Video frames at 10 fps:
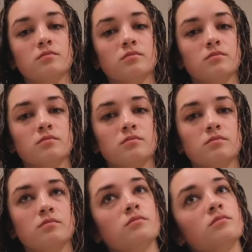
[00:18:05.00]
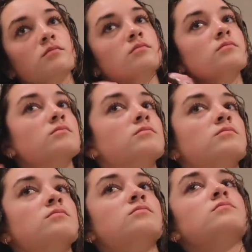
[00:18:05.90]

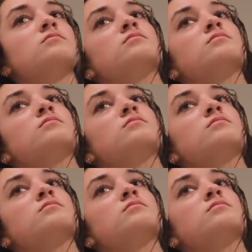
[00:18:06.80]
No one is speaking in this clip.